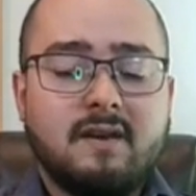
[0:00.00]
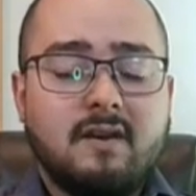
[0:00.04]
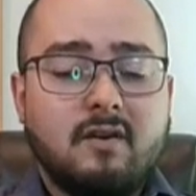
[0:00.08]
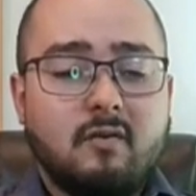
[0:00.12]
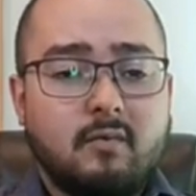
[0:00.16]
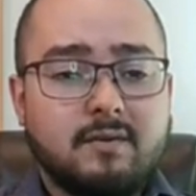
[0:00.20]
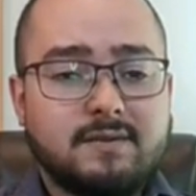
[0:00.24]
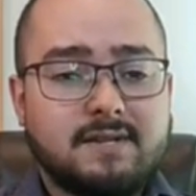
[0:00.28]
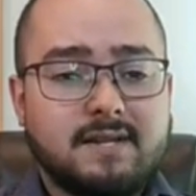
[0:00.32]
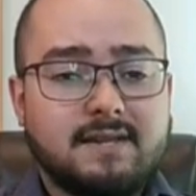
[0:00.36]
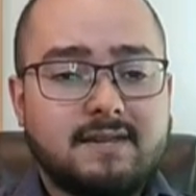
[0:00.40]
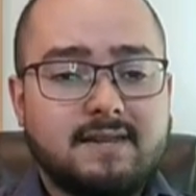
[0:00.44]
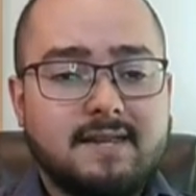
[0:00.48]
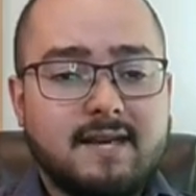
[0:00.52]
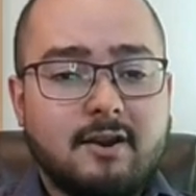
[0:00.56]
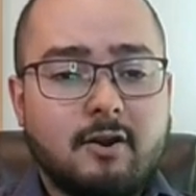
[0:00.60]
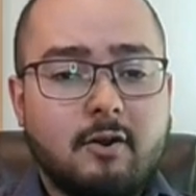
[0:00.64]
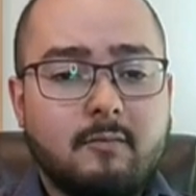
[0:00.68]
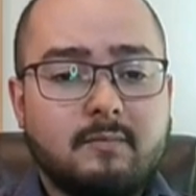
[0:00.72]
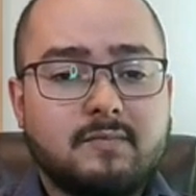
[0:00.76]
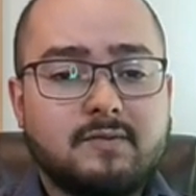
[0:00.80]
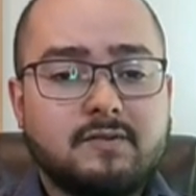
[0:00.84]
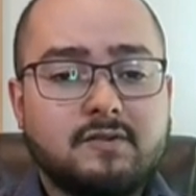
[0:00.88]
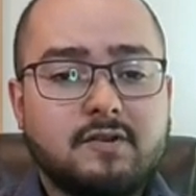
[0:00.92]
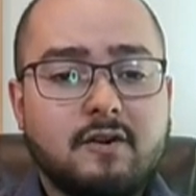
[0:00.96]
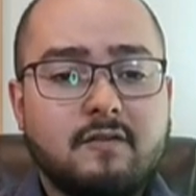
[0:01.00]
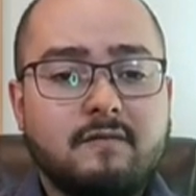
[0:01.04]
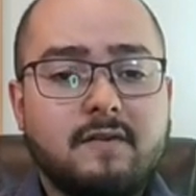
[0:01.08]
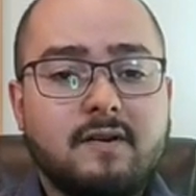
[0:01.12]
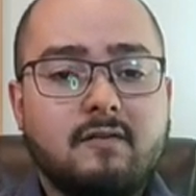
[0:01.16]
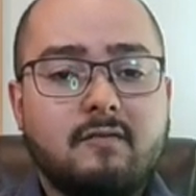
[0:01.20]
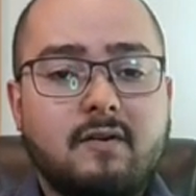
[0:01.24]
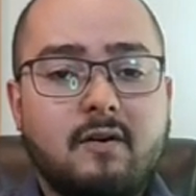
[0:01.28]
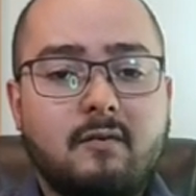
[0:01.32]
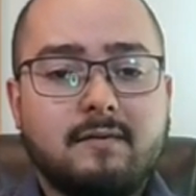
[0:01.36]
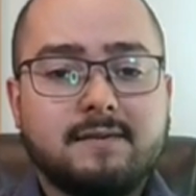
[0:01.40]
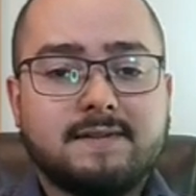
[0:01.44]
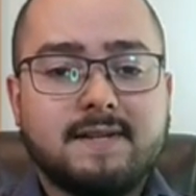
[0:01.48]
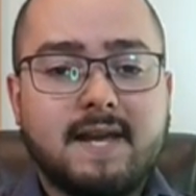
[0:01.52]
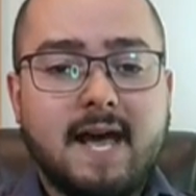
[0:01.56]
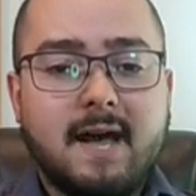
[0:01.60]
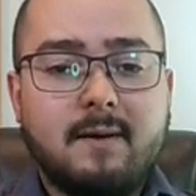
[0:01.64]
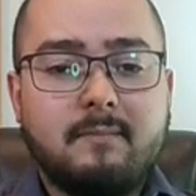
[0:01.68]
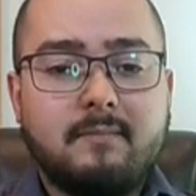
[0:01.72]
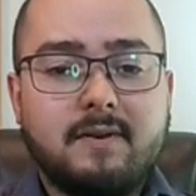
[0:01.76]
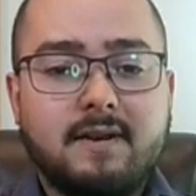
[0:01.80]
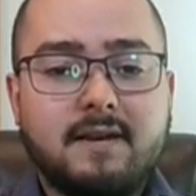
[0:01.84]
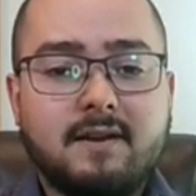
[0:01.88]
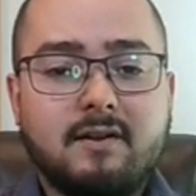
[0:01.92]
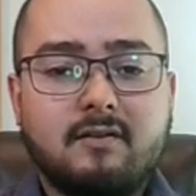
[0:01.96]
Was it there observing what was
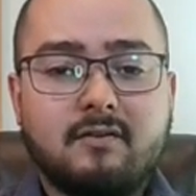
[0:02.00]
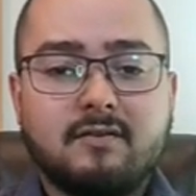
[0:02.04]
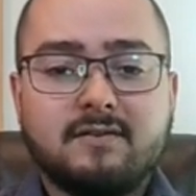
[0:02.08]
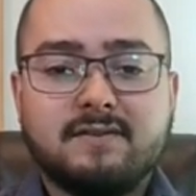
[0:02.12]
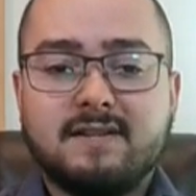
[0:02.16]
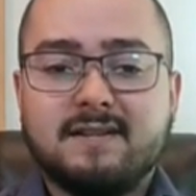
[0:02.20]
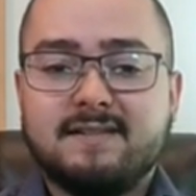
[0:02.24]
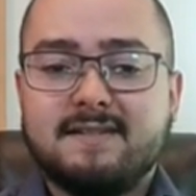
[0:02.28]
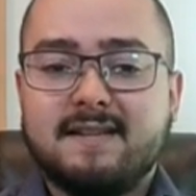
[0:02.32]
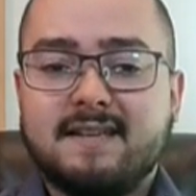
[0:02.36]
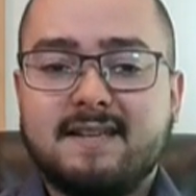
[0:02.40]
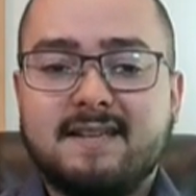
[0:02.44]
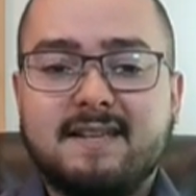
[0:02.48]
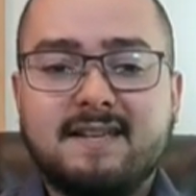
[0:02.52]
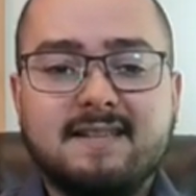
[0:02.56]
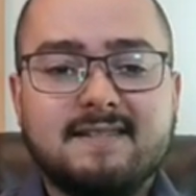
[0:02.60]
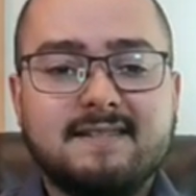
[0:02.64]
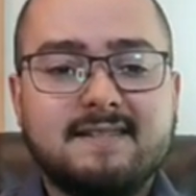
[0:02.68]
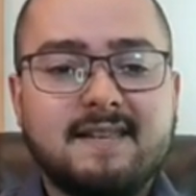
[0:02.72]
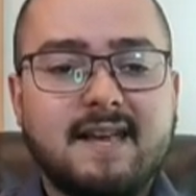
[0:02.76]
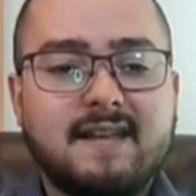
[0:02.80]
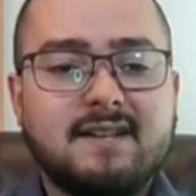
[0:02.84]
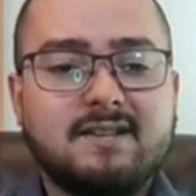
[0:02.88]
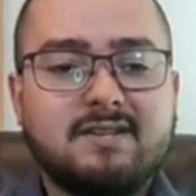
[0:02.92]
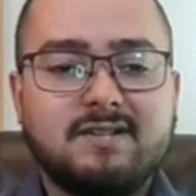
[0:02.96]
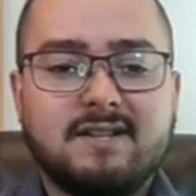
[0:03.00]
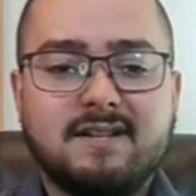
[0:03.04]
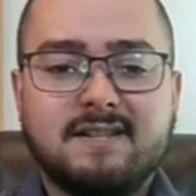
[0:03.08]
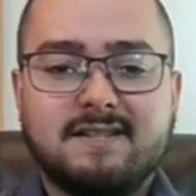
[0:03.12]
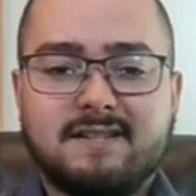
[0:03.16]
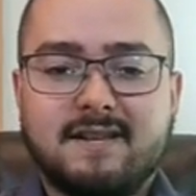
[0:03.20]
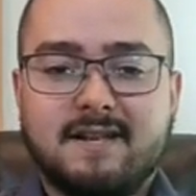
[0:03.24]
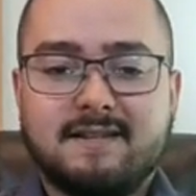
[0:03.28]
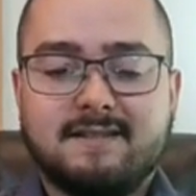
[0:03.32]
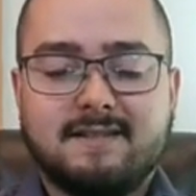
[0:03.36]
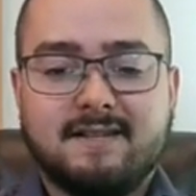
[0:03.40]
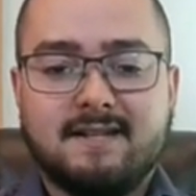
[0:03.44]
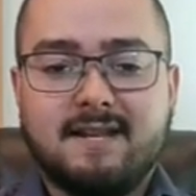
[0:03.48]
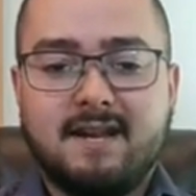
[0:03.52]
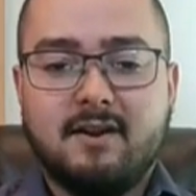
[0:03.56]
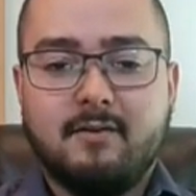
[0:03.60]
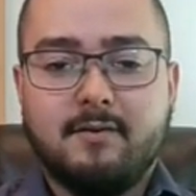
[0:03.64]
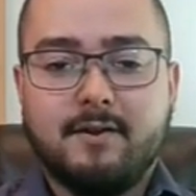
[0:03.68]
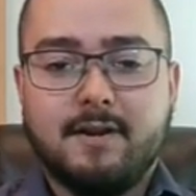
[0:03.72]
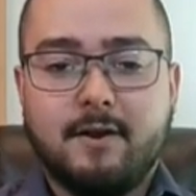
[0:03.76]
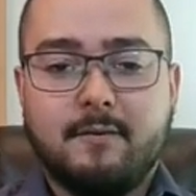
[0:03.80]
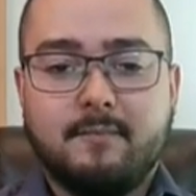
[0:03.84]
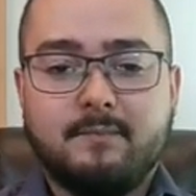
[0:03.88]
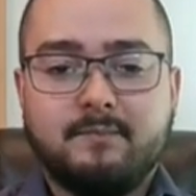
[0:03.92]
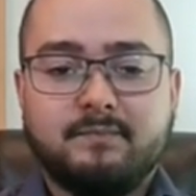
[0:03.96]
happening, or is this a he said, she said
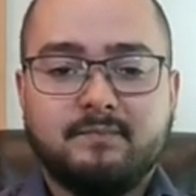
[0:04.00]
scenario?